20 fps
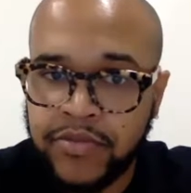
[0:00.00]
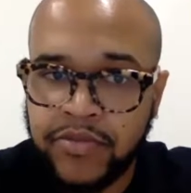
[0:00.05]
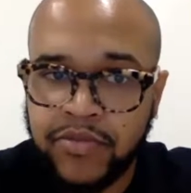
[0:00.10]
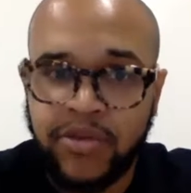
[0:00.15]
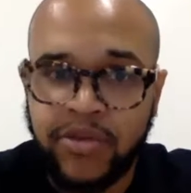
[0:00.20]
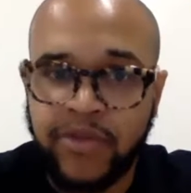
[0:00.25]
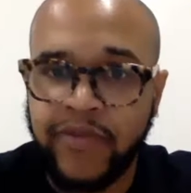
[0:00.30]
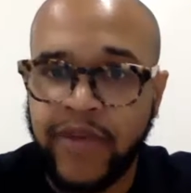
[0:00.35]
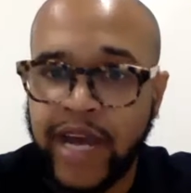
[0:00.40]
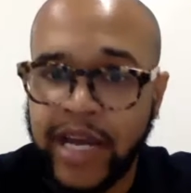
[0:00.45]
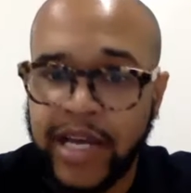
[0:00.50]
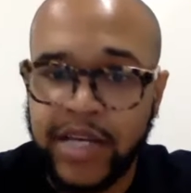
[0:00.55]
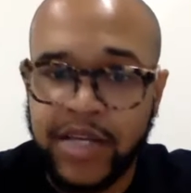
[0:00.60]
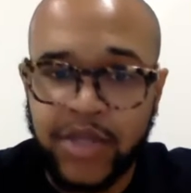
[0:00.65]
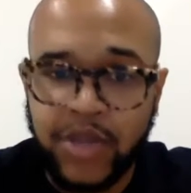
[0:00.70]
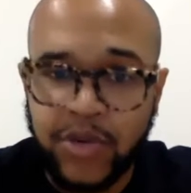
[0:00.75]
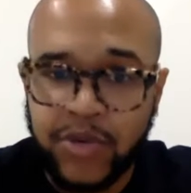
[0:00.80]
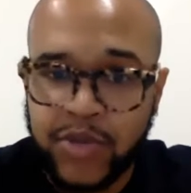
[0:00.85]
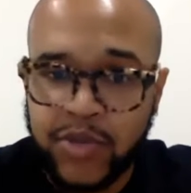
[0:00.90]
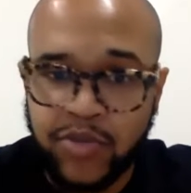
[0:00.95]
providing
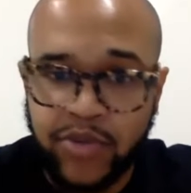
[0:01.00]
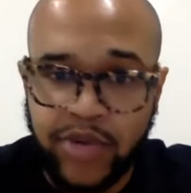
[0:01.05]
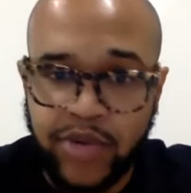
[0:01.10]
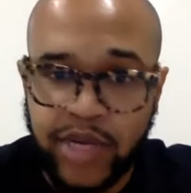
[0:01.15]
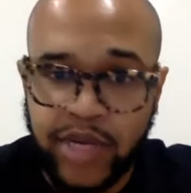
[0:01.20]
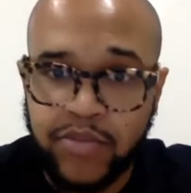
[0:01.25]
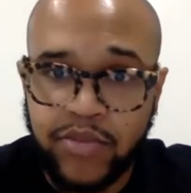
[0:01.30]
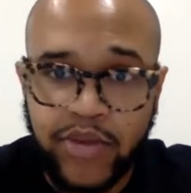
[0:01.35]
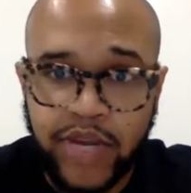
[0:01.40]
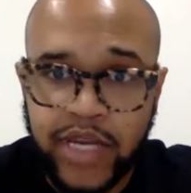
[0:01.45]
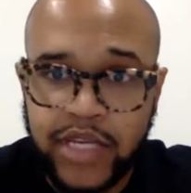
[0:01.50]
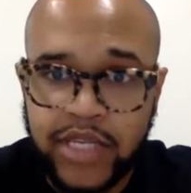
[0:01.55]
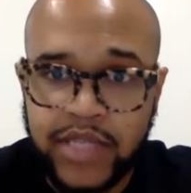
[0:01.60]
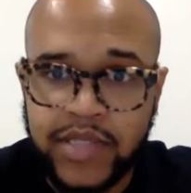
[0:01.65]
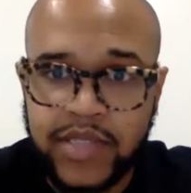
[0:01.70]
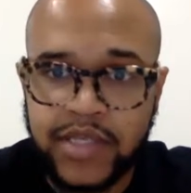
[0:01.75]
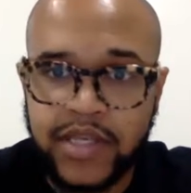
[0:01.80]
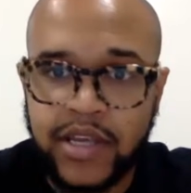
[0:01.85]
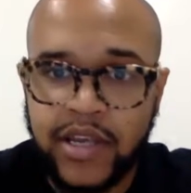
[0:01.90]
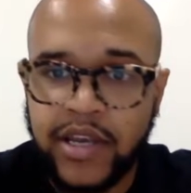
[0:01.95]
those brain
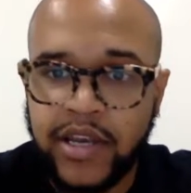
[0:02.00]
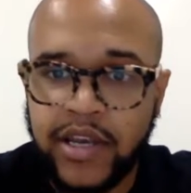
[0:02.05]
breaks,